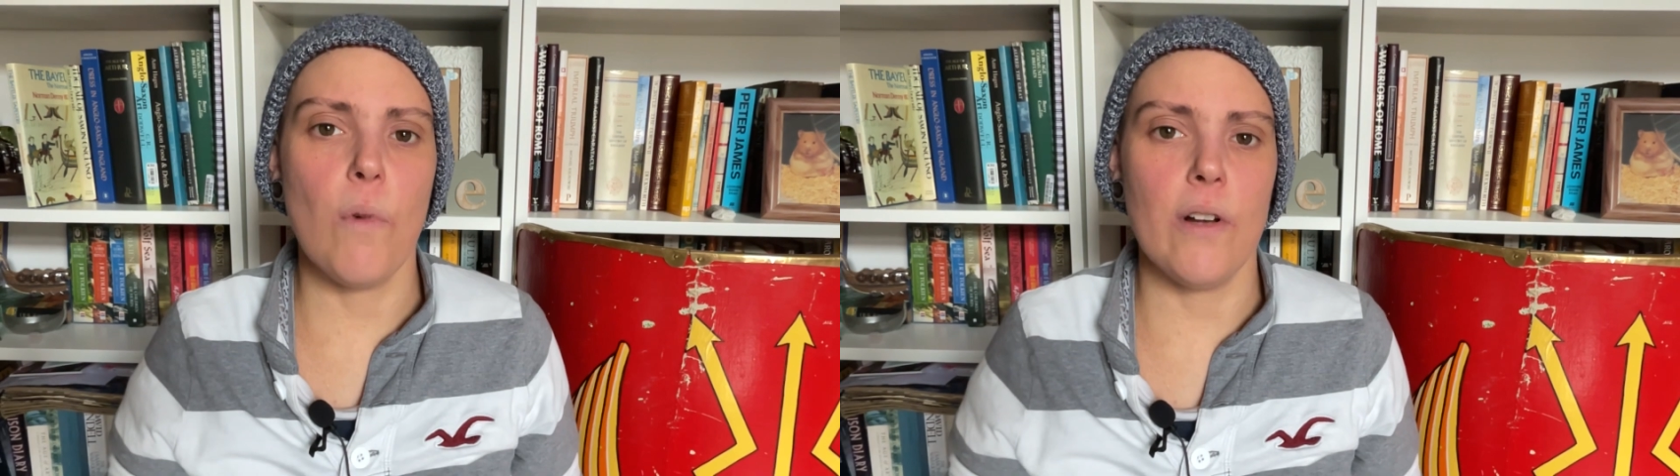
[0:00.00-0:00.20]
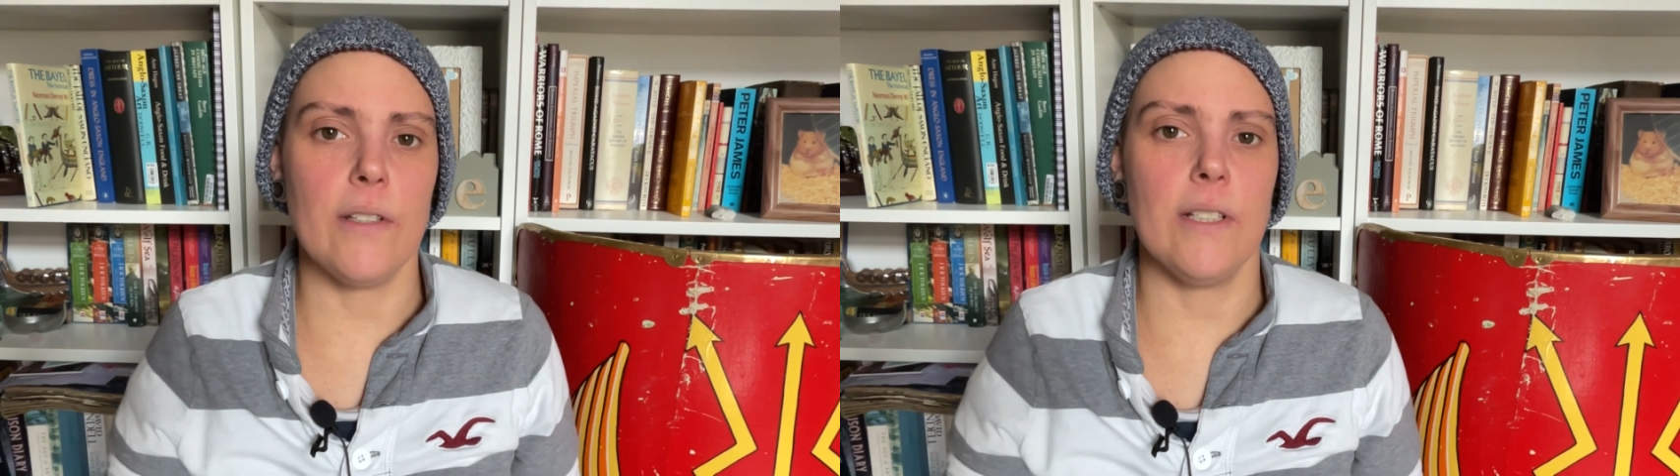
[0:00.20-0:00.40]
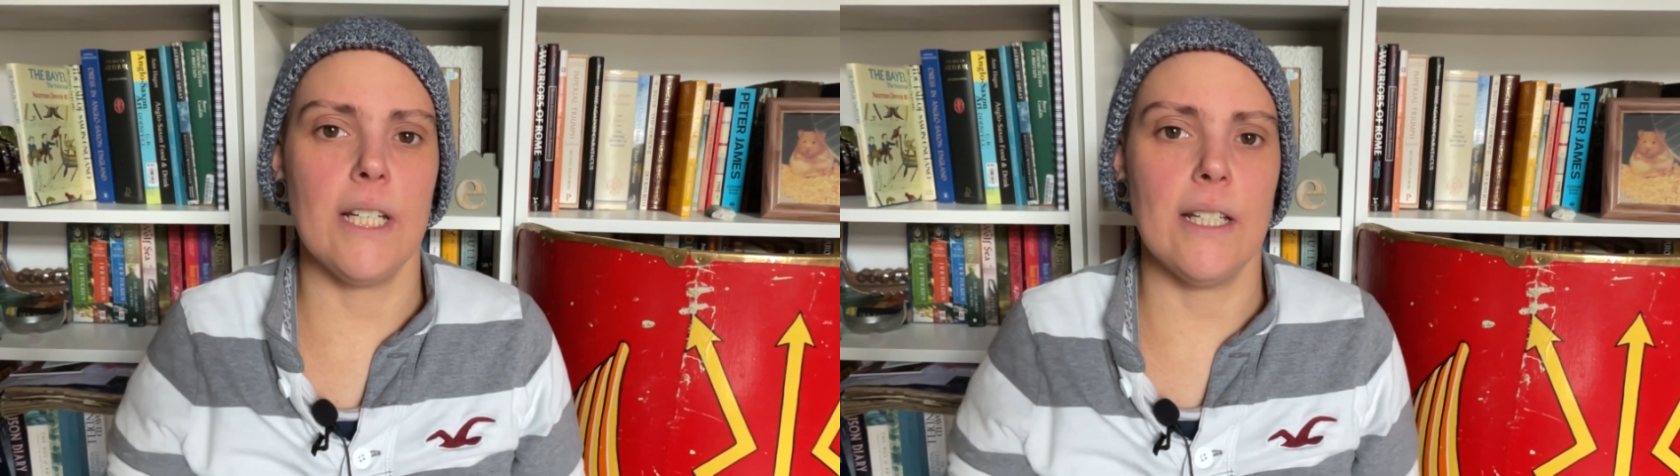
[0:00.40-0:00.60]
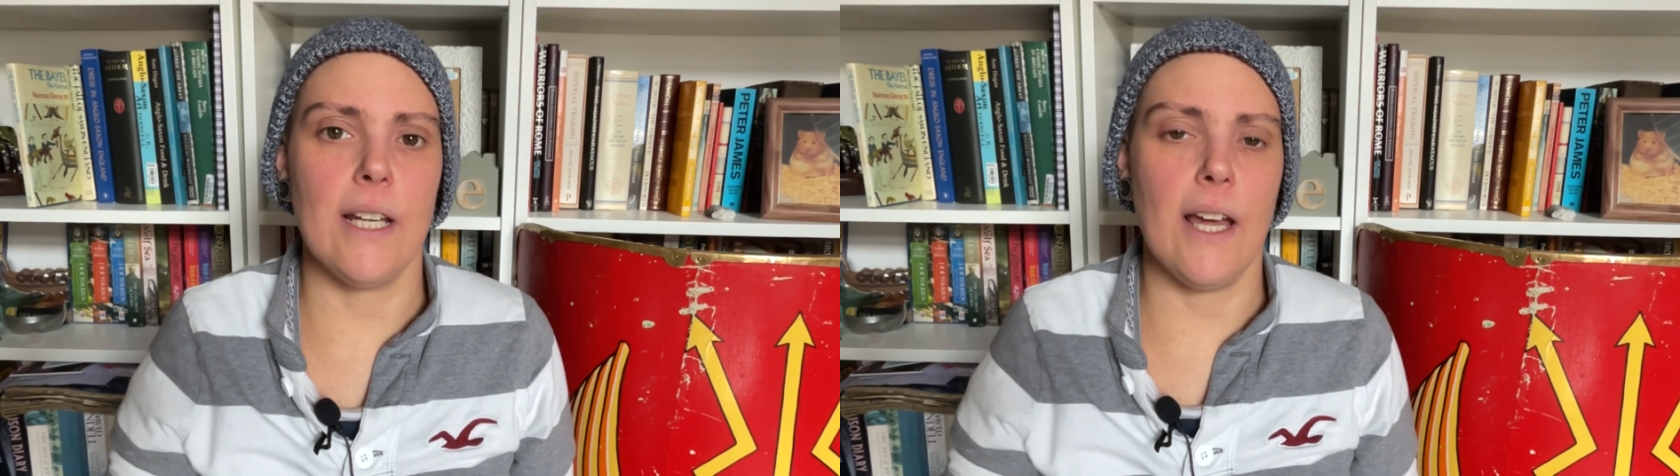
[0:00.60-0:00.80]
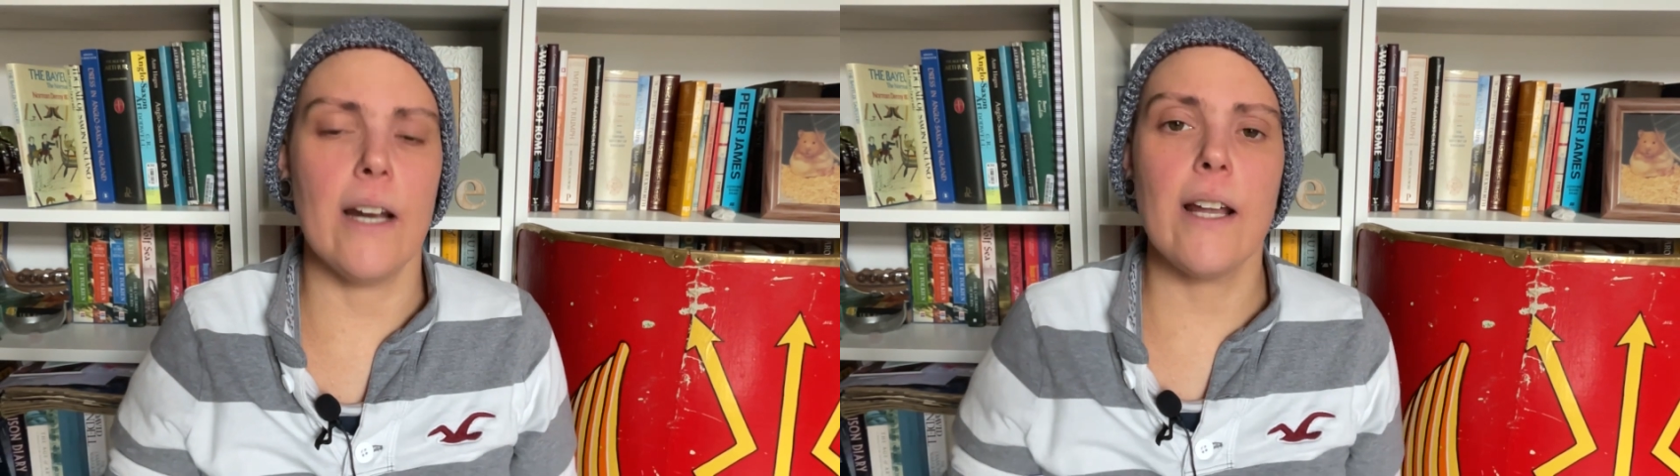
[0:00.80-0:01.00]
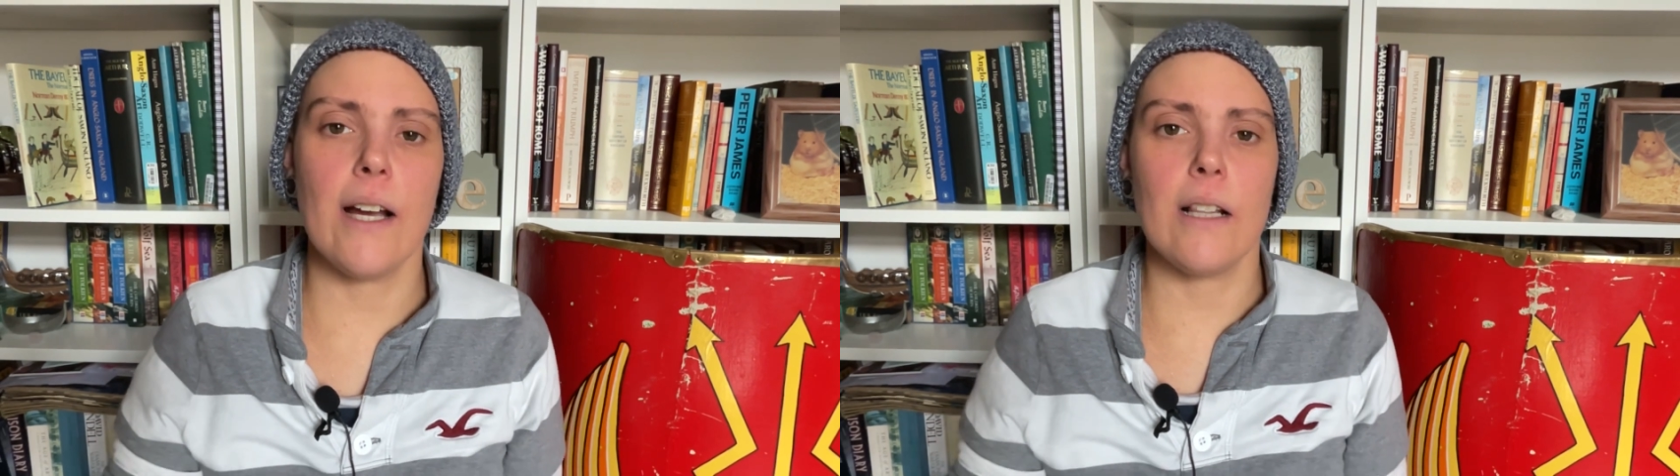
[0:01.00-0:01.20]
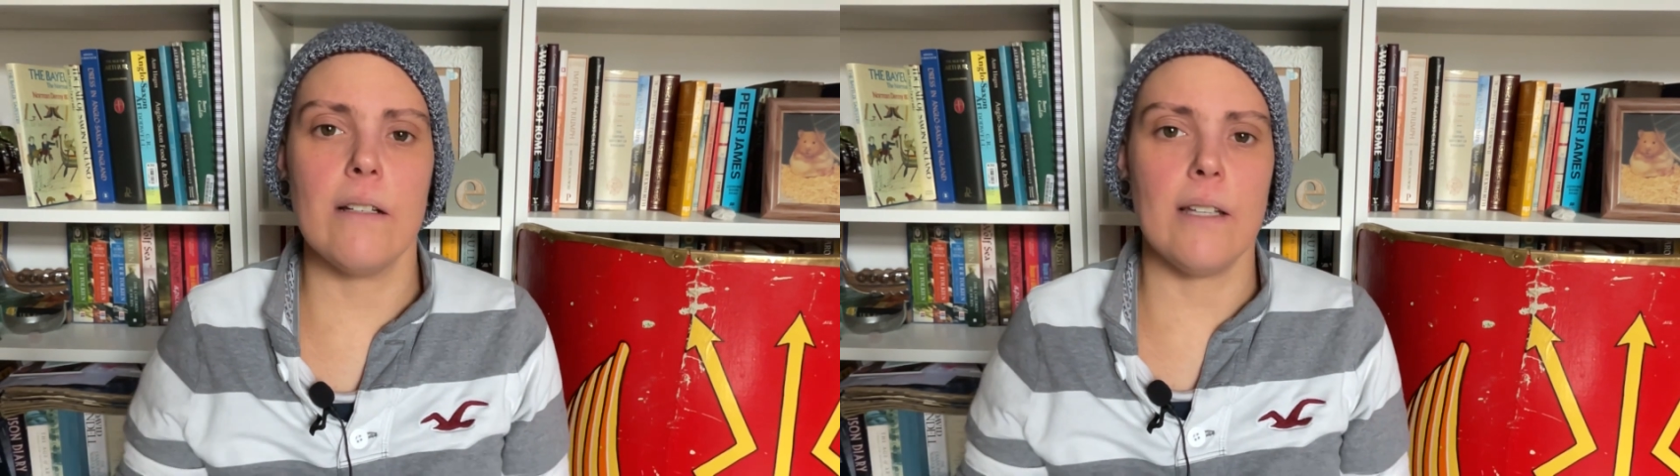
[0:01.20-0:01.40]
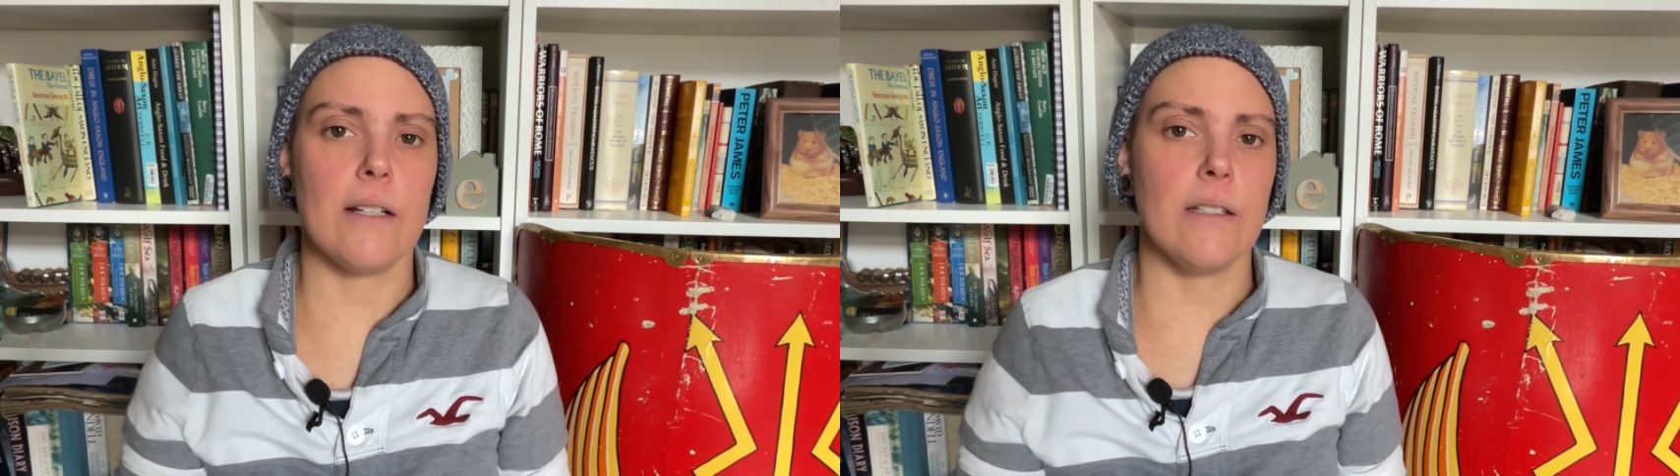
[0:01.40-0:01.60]
what did an
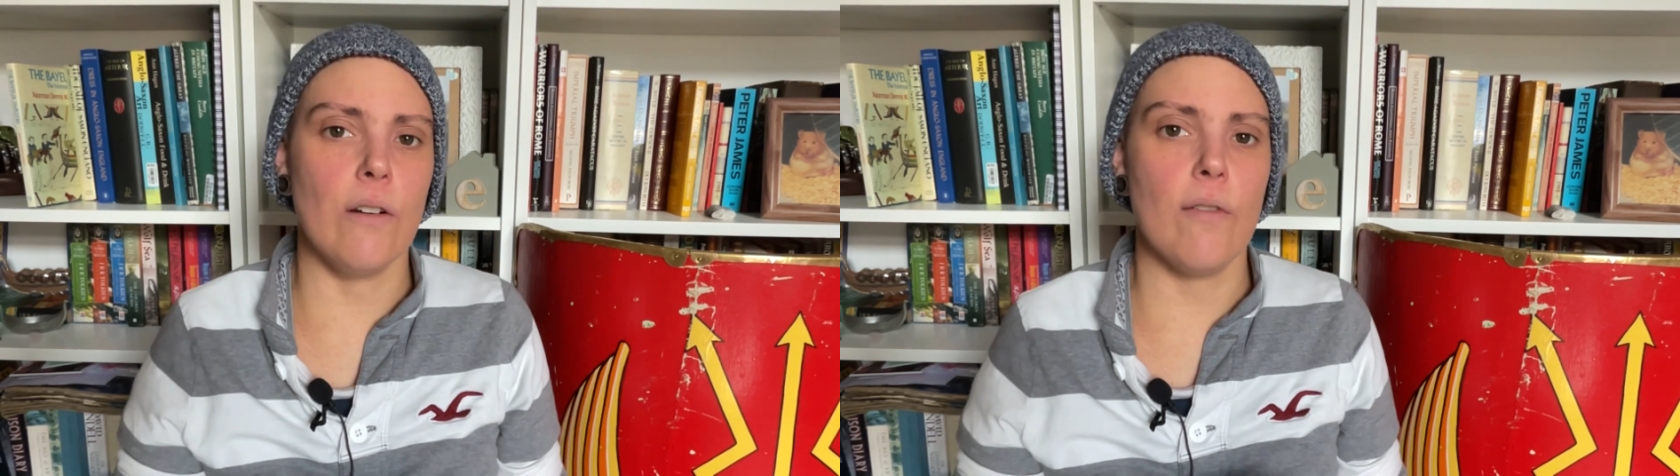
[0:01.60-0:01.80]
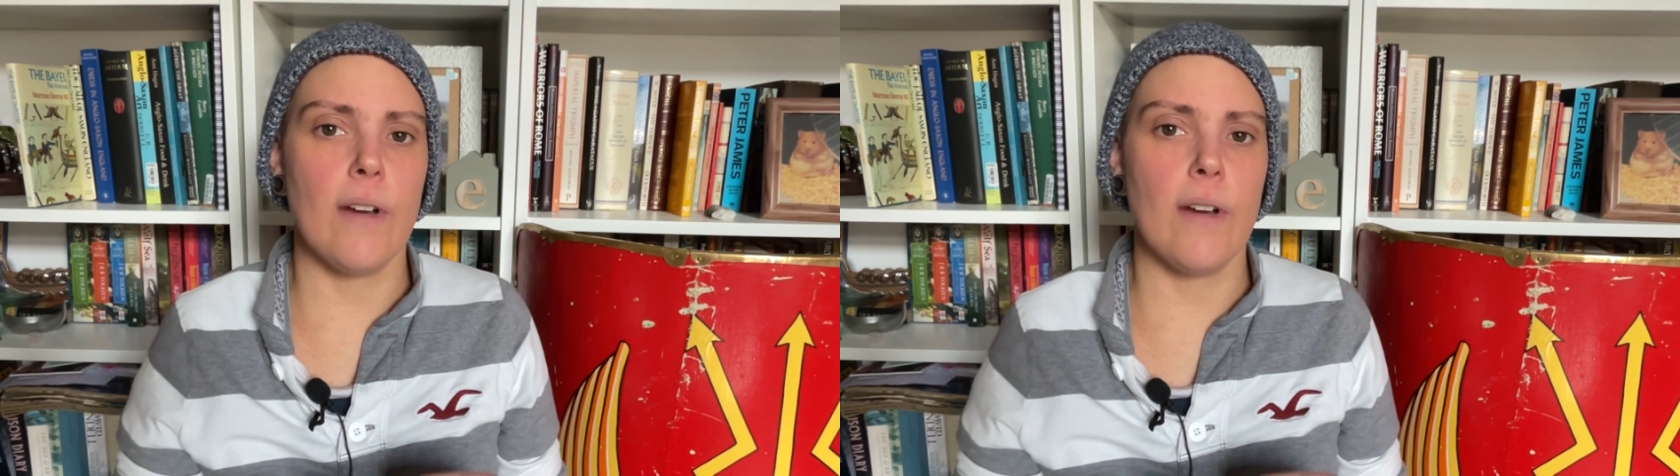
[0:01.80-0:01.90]
Anglo-Saxon or